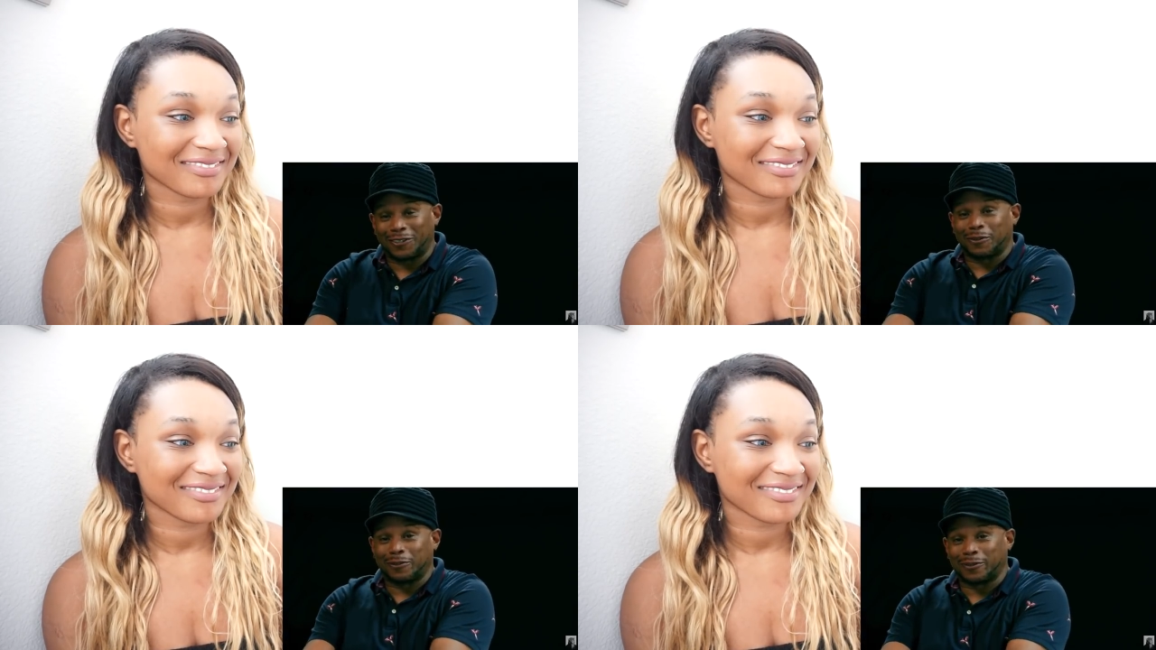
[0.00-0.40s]

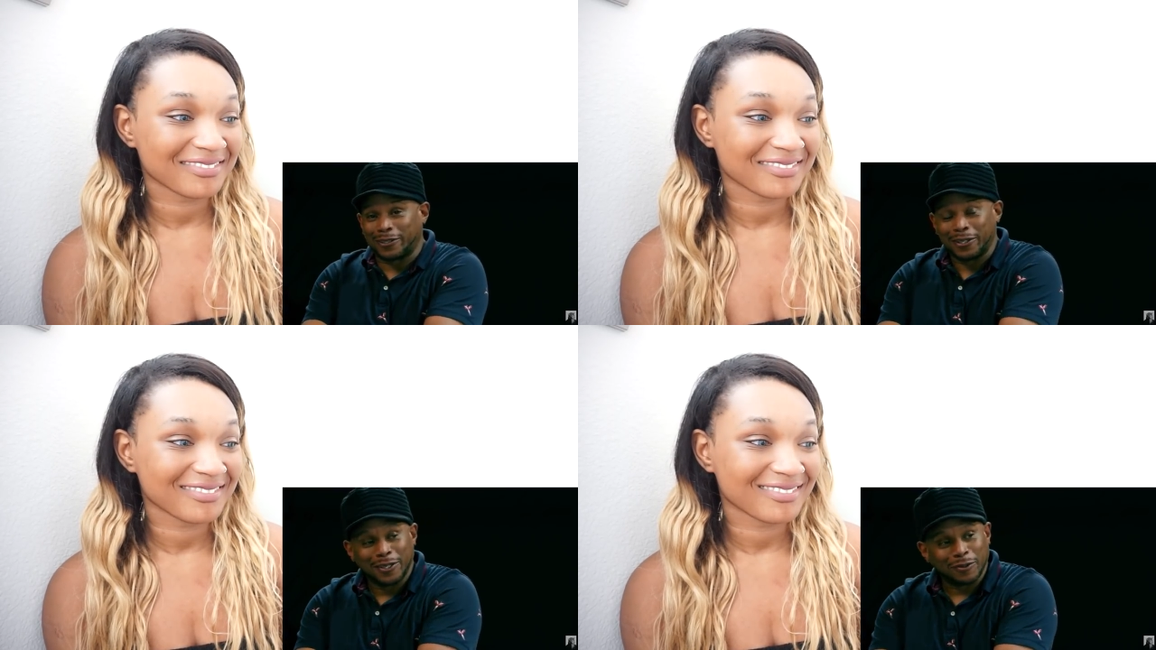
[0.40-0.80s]

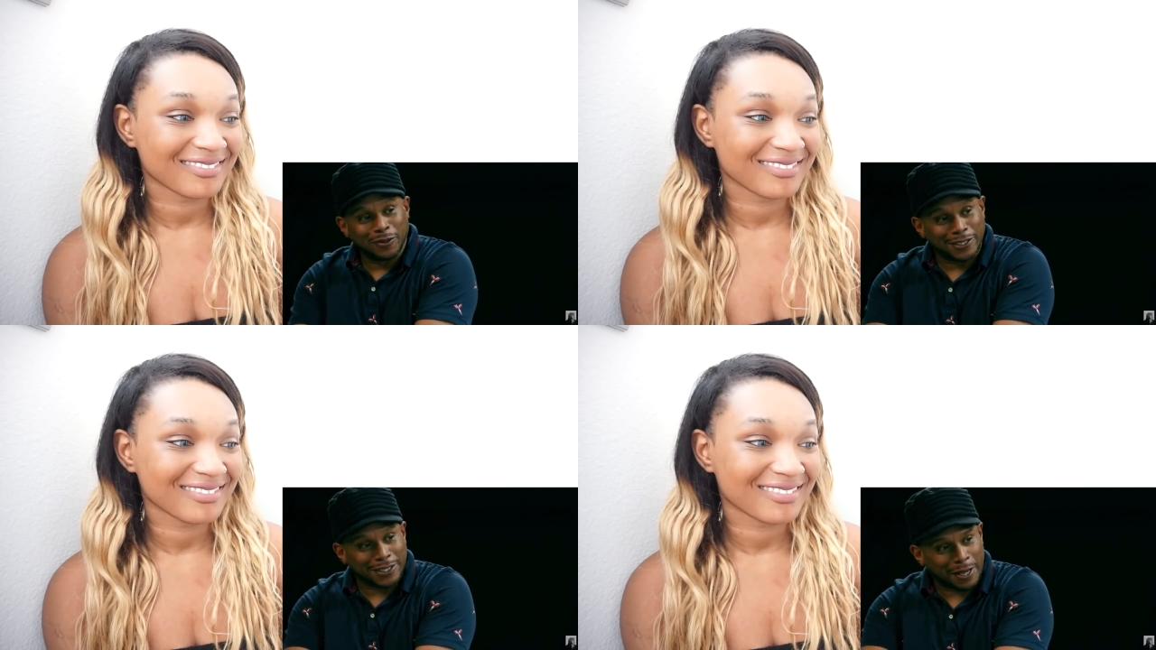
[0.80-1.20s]
Speaker 1: song.
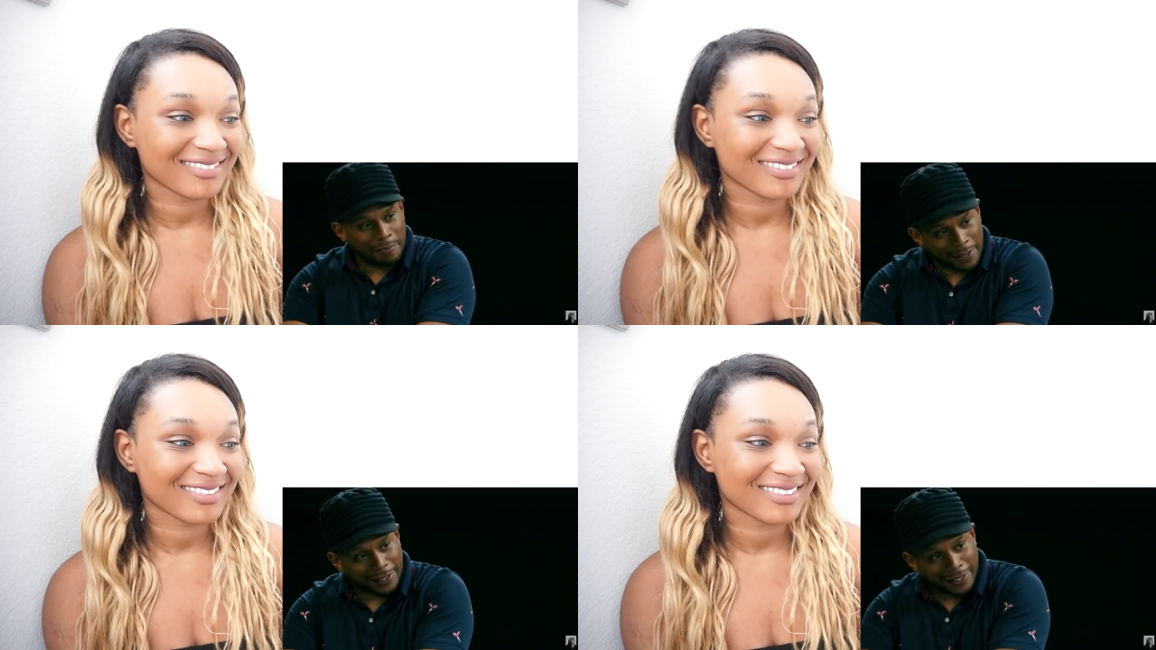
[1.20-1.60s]
Hey, what, what,
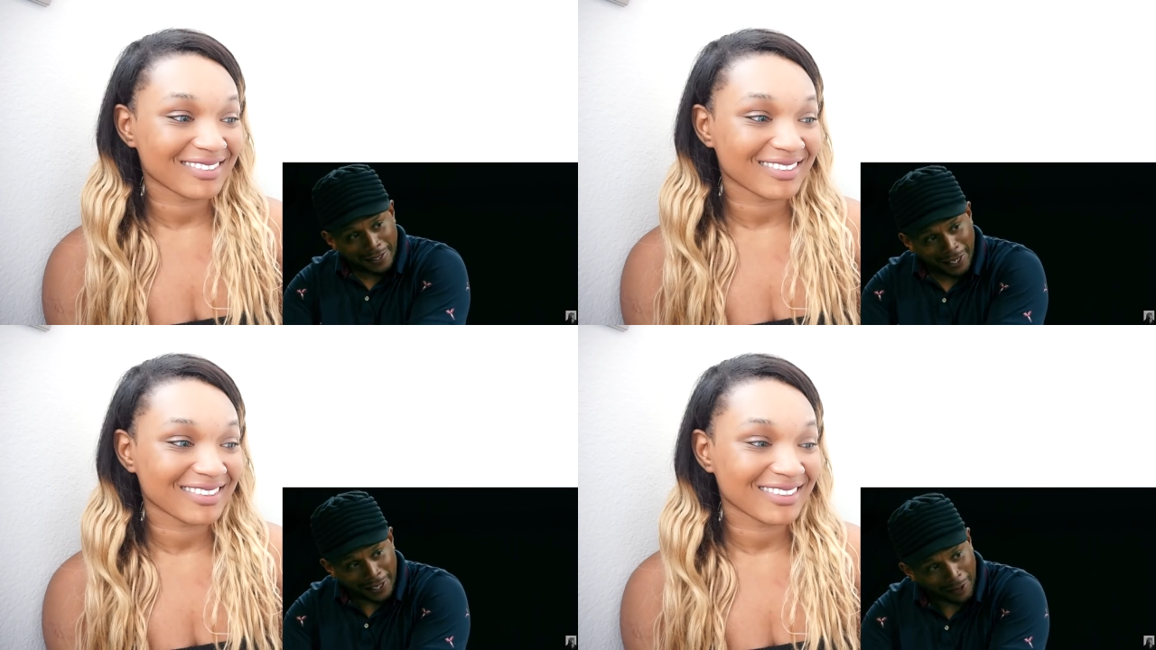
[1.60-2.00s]
does that
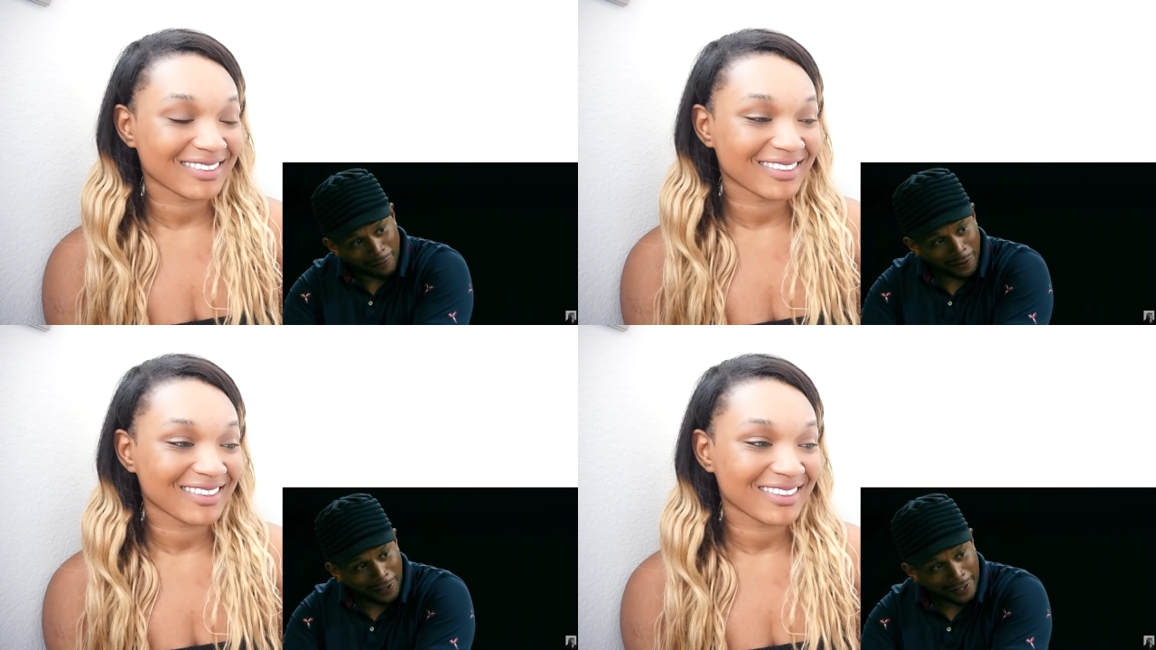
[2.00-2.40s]
mean?
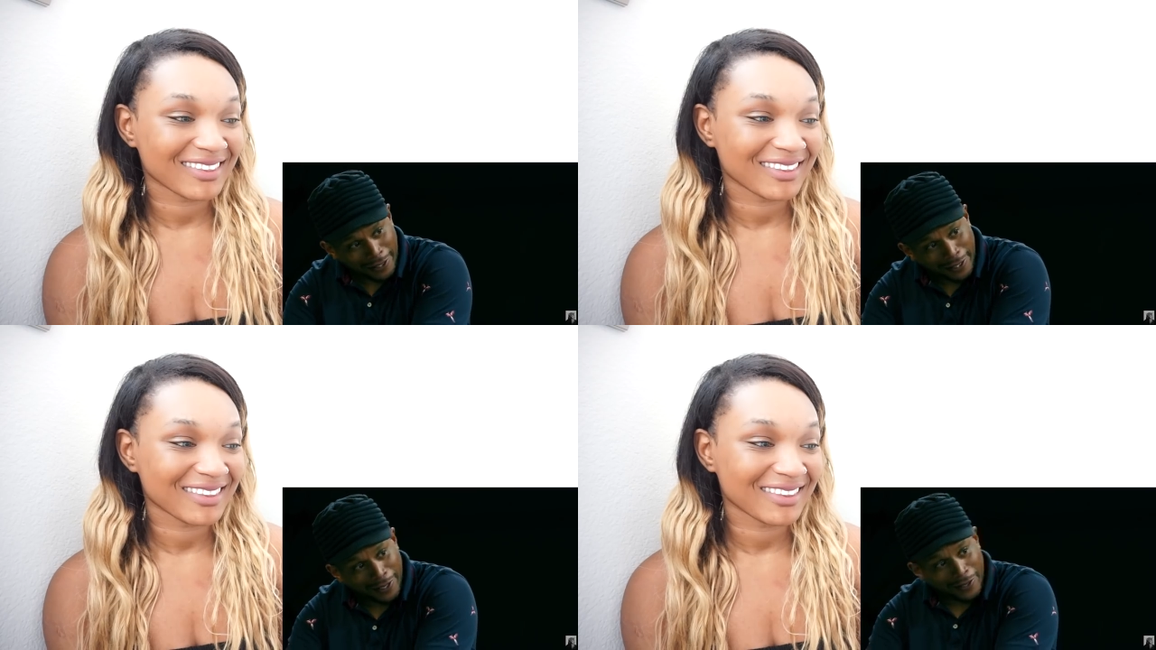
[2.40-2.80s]
Like, how far did